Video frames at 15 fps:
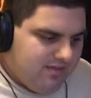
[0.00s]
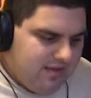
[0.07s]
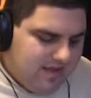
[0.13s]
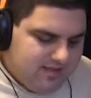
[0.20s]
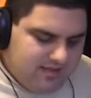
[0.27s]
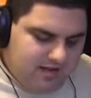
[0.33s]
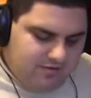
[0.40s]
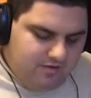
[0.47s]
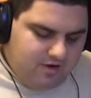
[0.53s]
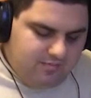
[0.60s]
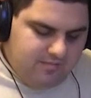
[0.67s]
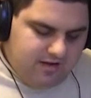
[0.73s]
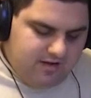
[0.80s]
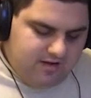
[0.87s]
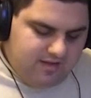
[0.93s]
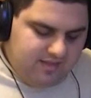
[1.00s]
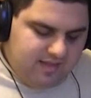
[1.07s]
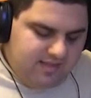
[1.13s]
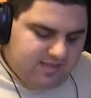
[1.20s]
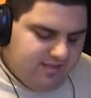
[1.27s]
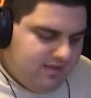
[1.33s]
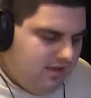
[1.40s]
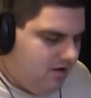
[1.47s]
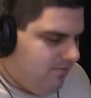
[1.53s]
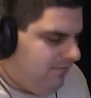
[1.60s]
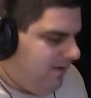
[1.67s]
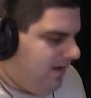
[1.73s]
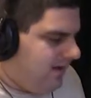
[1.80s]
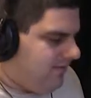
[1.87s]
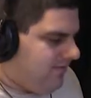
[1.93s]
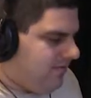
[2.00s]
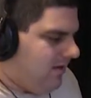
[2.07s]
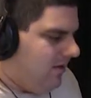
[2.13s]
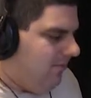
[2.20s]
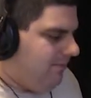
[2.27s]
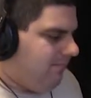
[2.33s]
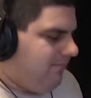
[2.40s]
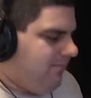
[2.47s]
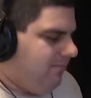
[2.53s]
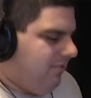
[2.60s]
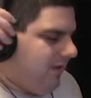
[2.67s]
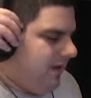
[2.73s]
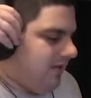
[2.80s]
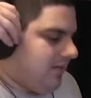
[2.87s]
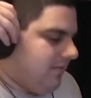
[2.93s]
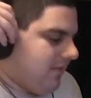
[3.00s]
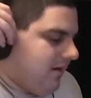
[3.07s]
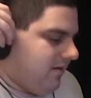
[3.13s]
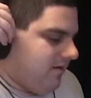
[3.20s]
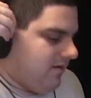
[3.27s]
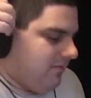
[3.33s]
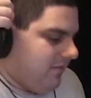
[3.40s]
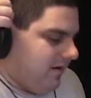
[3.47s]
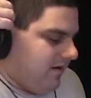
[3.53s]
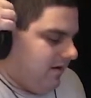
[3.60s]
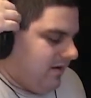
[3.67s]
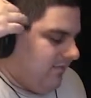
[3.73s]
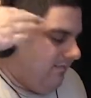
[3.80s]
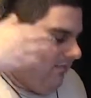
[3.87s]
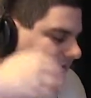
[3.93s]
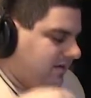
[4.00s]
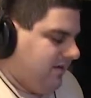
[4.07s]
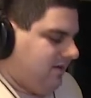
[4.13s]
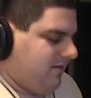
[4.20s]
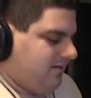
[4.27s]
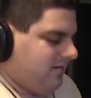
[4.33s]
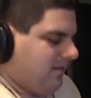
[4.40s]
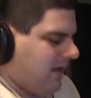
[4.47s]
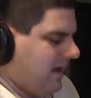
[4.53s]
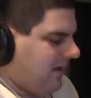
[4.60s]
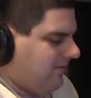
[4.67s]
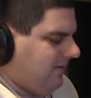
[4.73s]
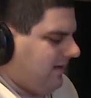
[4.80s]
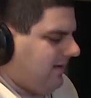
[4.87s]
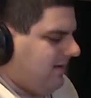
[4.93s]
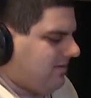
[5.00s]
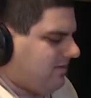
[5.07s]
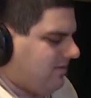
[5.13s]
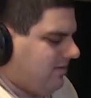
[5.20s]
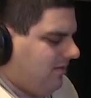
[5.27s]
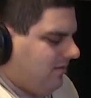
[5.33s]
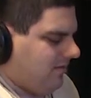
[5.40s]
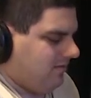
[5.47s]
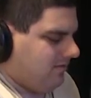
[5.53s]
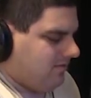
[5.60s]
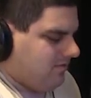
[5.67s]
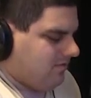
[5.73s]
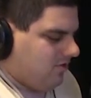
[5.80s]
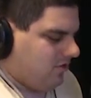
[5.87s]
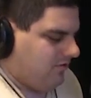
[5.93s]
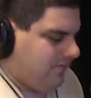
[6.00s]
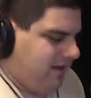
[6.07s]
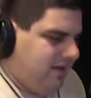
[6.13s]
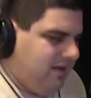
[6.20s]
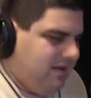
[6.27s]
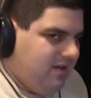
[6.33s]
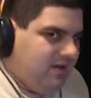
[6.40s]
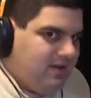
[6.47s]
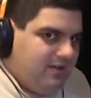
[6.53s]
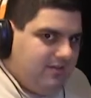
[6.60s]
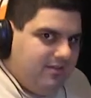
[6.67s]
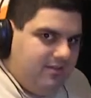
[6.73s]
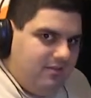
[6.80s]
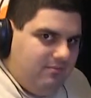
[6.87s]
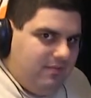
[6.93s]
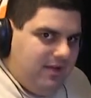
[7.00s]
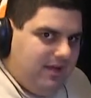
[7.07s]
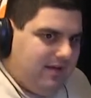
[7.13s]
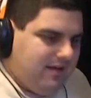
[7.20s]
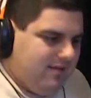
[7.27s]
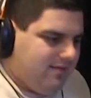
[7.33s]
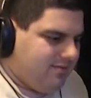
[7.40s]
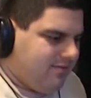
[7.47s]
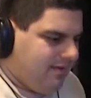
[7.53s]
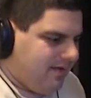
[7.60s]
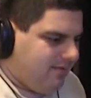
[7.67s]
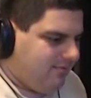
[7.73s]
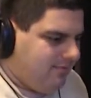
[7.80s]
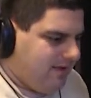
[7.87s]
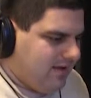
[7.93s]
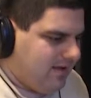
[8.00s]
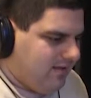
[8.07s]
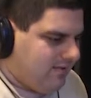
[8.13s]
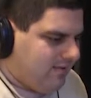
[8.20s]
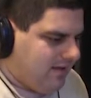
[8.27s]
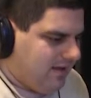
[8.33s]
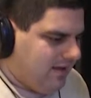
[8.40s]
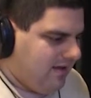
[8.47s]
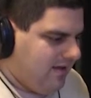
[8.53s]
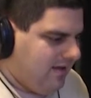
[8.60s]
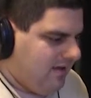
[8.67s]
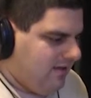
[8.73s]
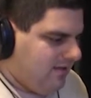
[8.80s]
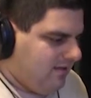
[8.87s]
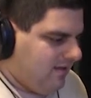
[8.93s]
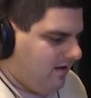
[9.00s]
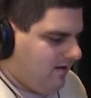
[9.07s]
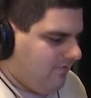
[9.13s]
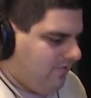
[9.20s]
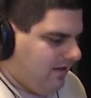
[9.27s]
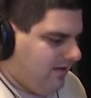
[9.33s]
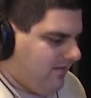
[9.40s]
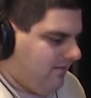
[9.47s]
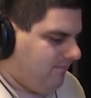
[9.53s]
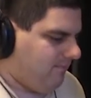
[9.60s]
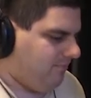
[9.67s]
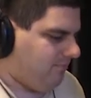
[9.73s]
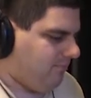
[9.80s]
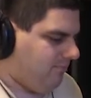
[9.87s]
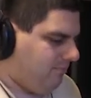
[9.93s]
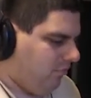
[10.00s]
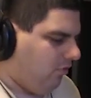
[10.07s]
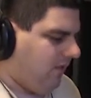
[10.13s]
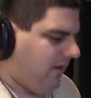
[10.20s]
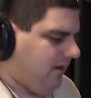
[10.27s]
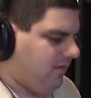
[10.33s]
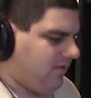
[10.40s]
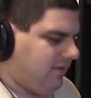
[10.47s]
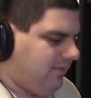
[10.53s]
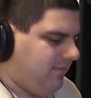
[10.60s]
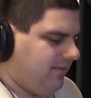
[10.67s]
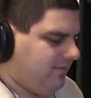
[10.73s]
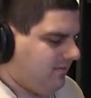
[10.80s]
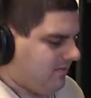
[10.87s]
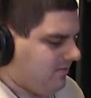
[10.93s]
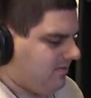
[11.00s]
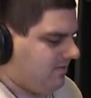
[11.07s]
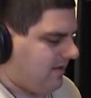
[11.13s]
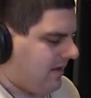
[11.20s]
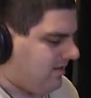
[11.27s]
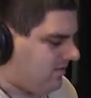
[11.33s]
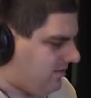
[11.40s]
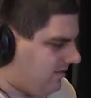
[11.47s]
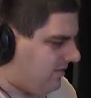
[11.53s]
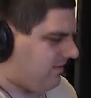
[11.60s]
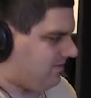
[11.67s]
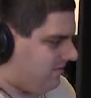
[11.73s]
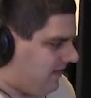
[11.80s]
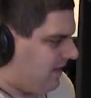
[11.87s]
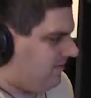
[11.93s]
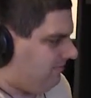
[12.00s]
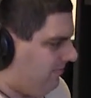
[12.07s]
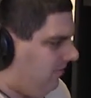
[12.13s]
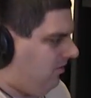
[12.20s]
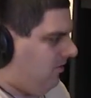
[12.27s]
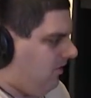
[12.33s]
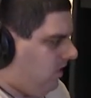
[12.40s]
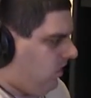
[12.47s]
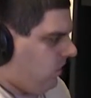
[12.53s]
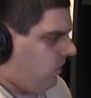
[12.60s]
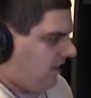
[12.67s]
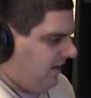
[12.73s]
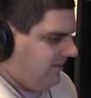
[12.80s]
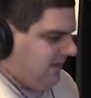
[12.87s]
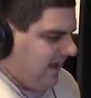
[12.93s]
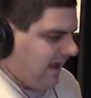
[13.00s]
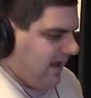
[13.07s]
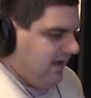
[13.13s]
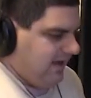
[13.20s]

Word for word: that there were Amer- that European skill players are better than American players. I think it's a little disturbing to me in a sense because like there have been players that have been success successful in the